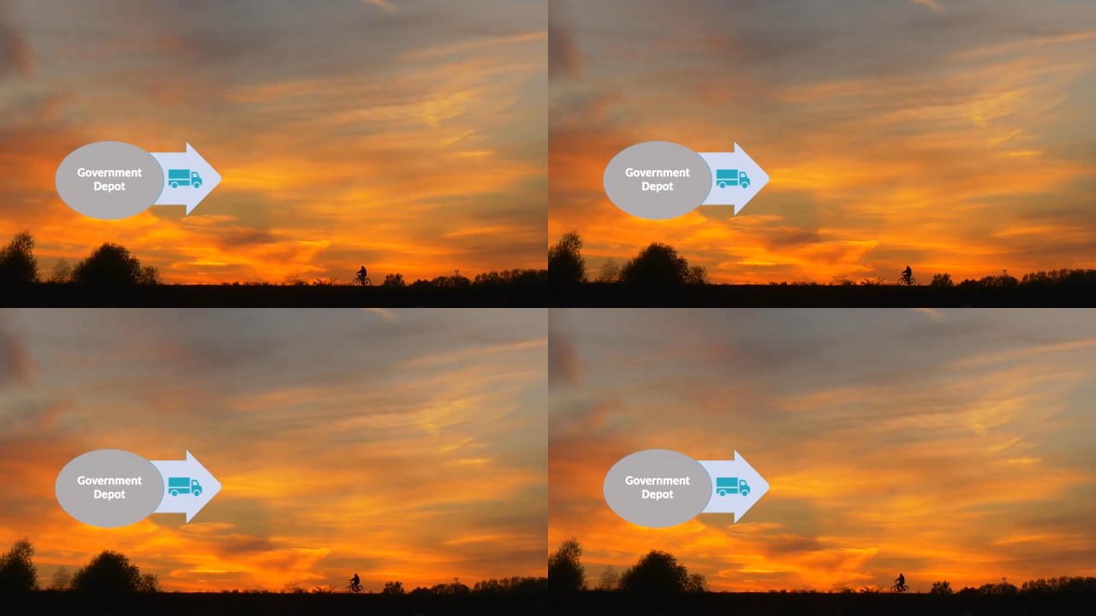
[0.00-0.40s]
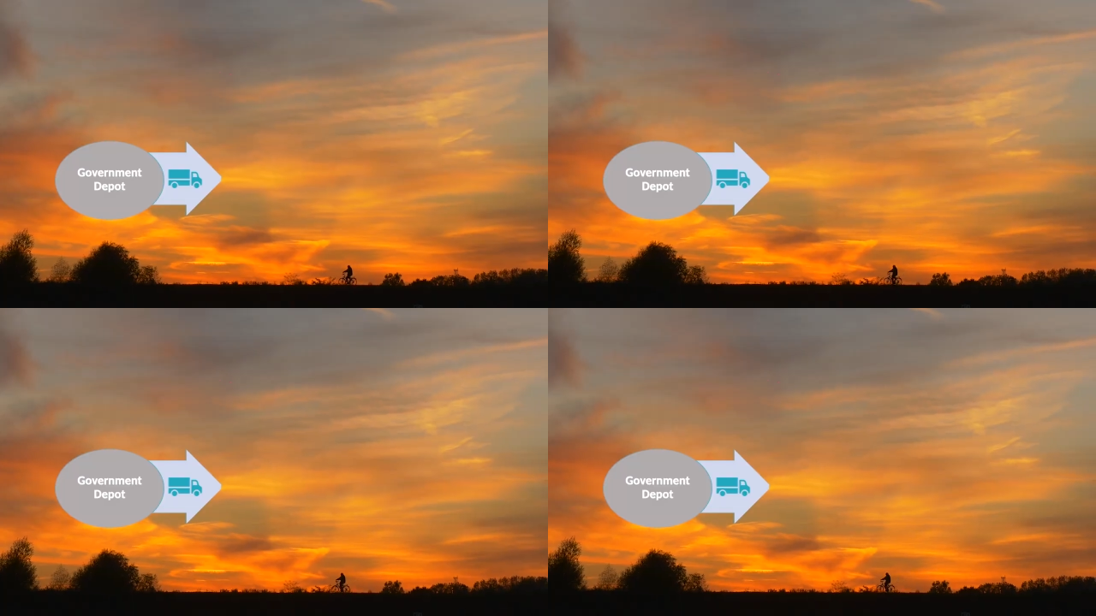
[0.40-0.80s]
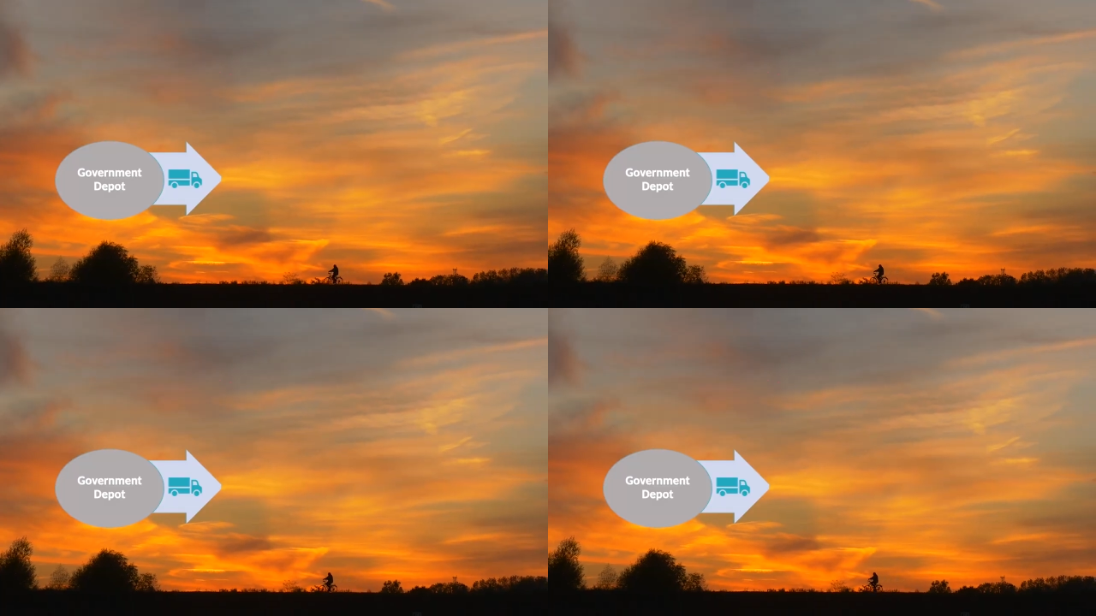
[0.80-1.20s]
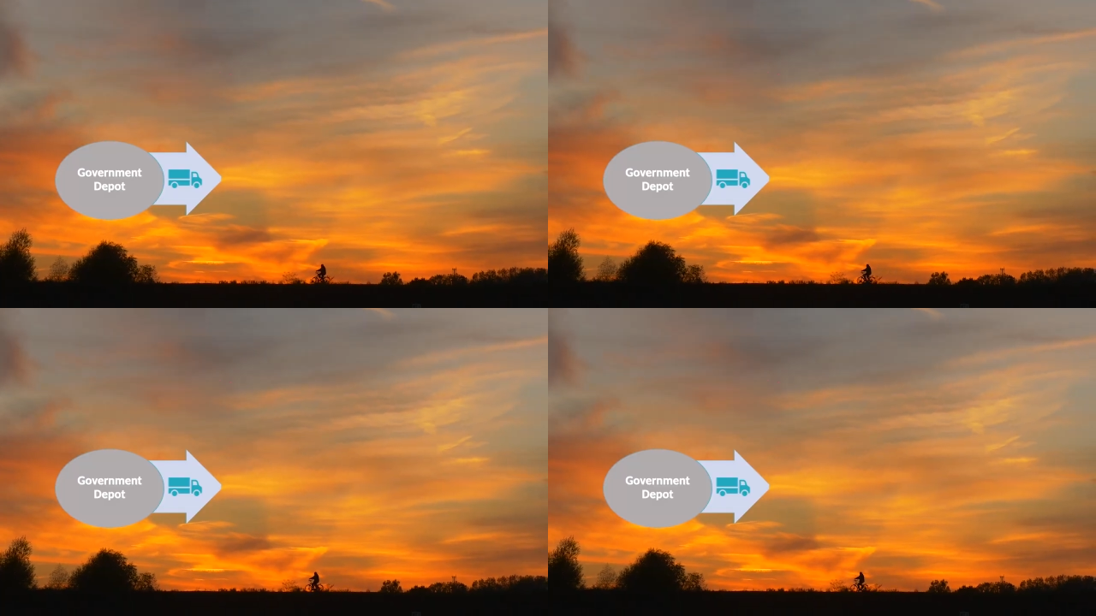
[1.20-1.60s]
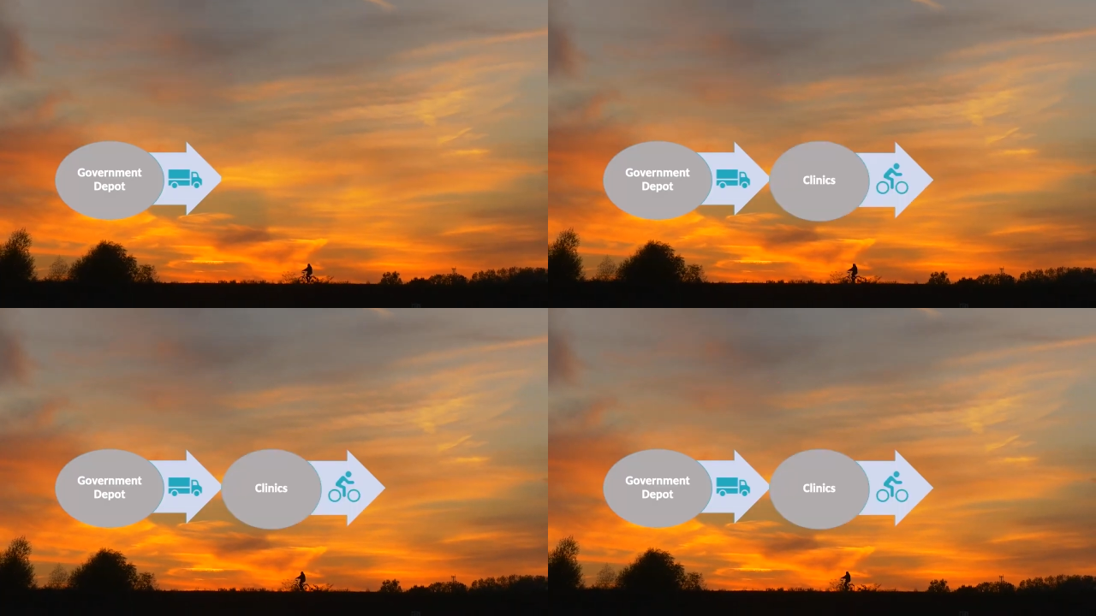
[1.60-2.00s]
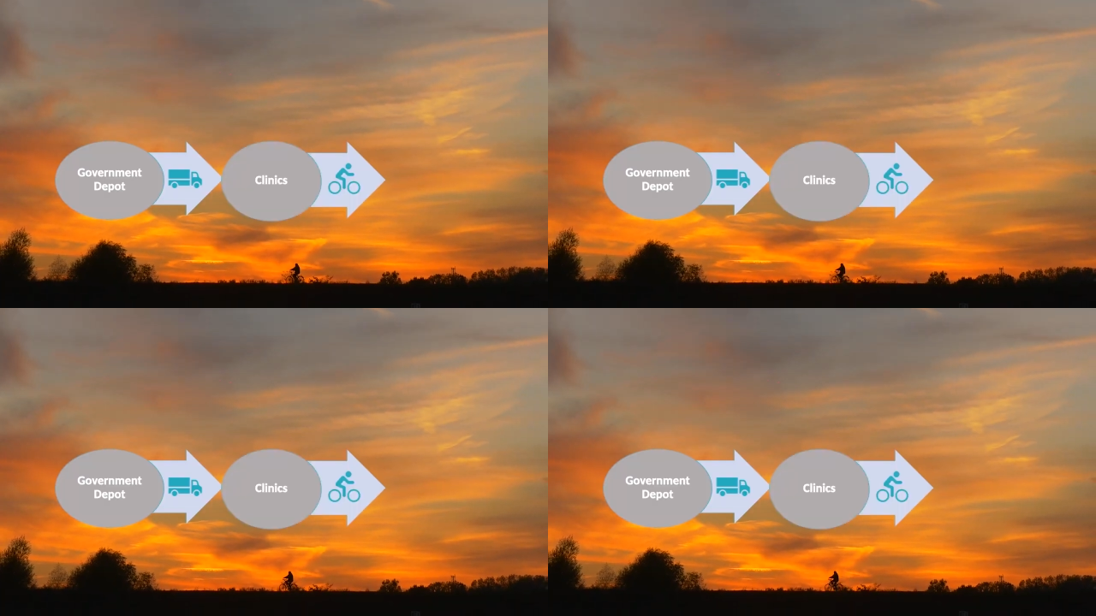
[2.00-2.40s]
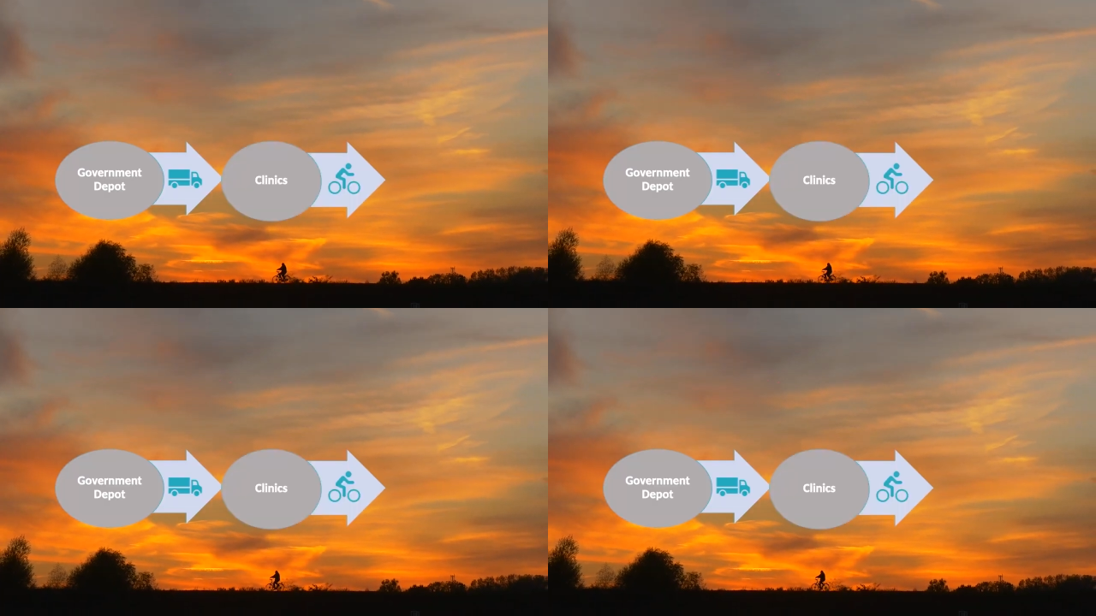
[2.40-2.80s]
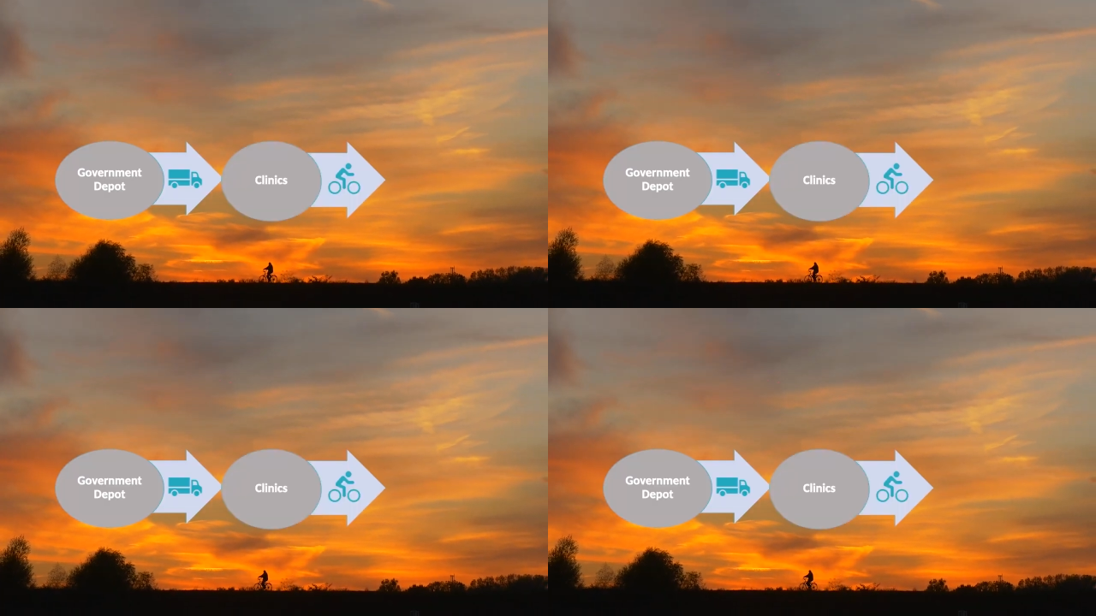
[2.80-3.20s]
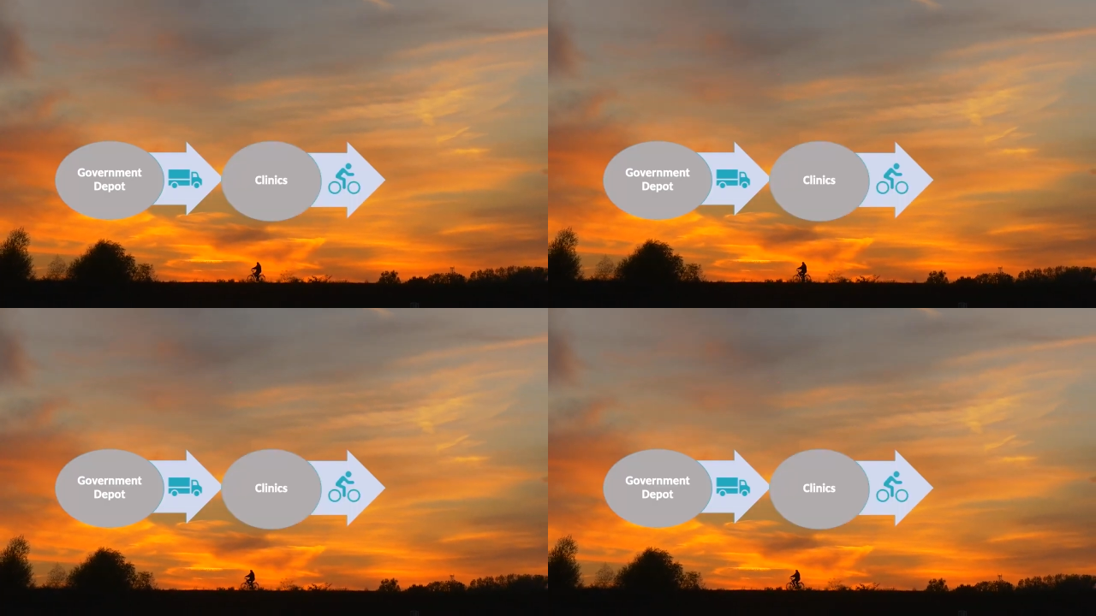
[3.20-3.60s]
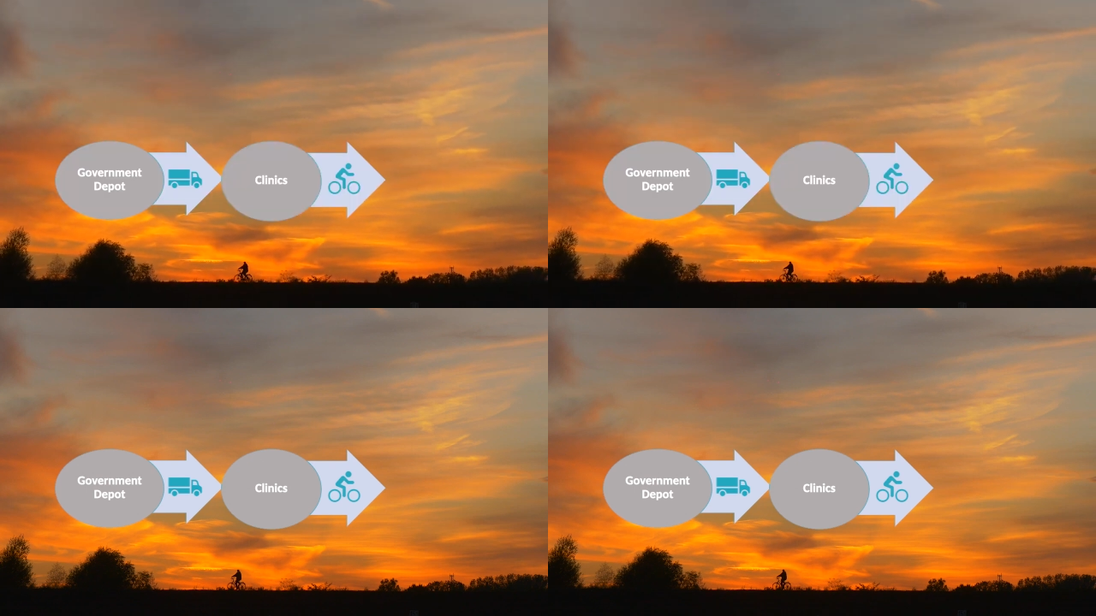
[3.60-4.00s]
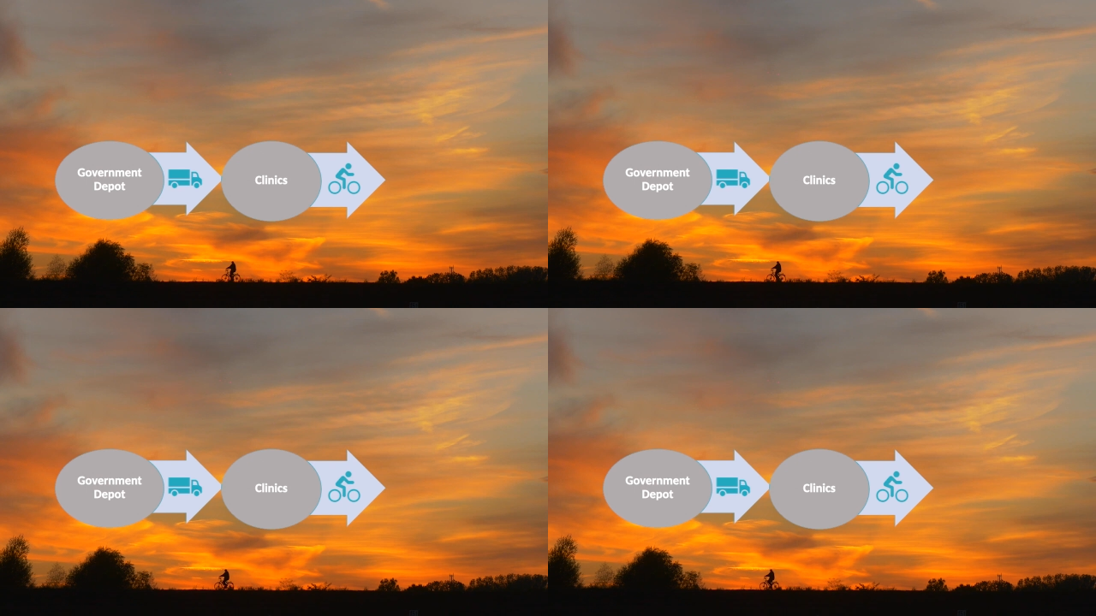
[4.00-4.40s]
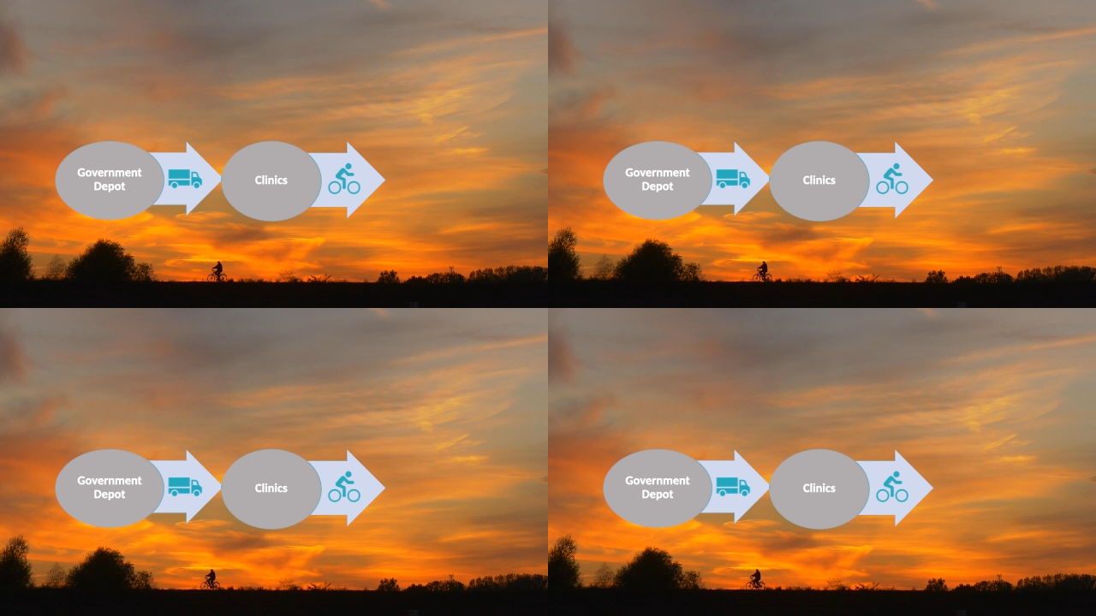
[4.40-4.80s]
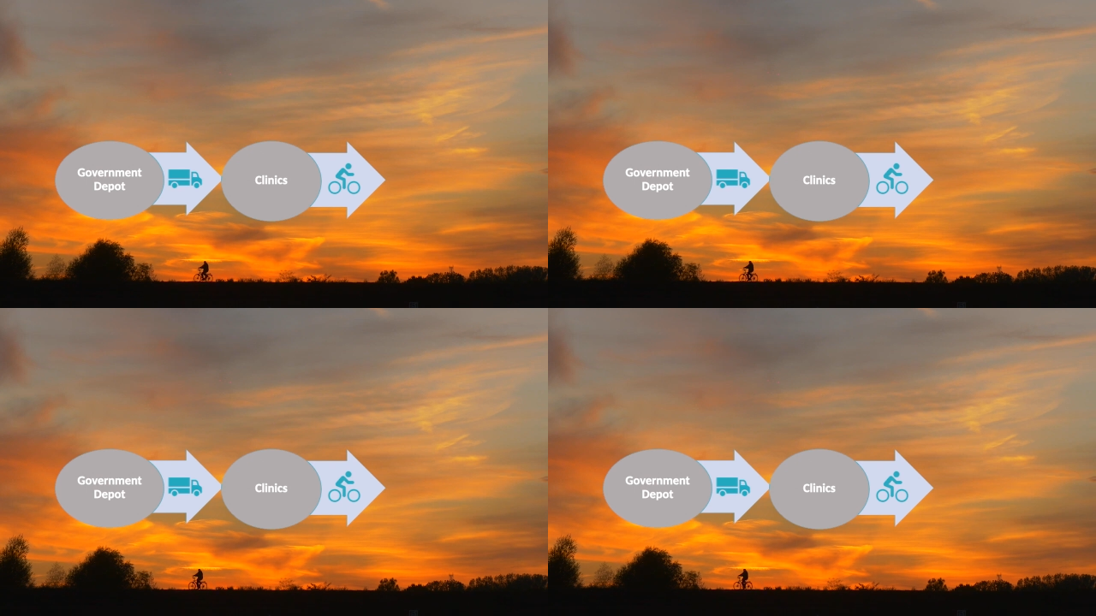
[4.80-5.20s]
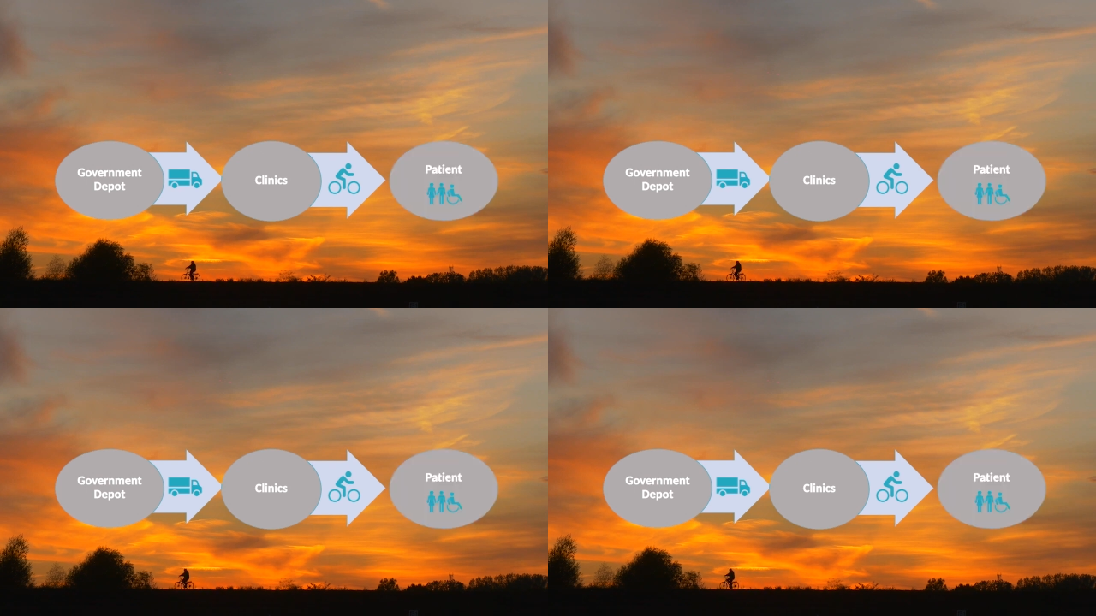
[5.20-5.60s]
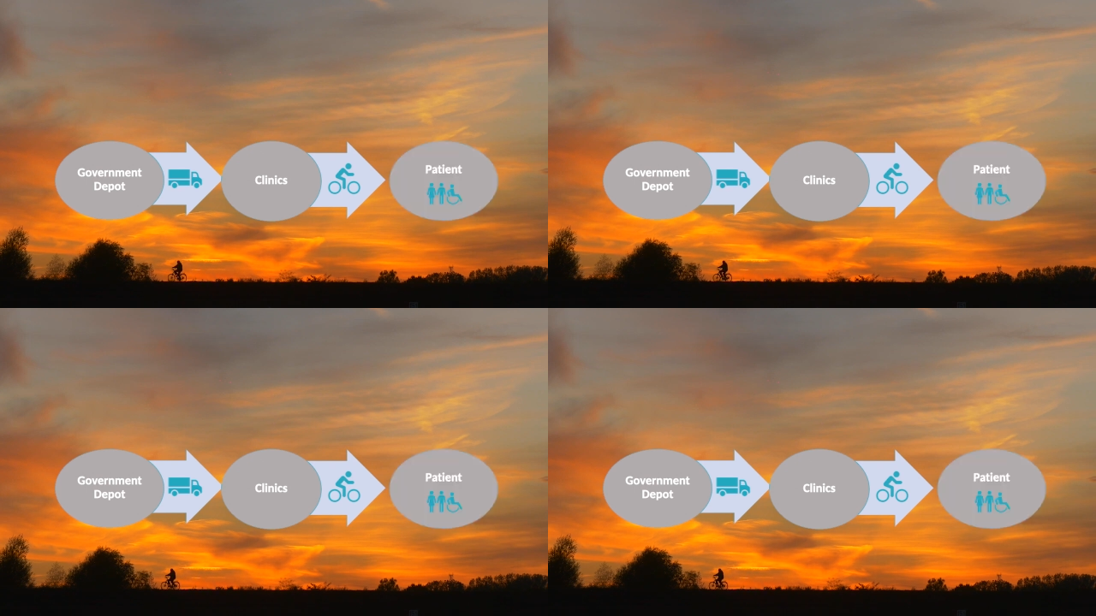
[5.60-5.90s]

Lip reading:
(no speaker visible)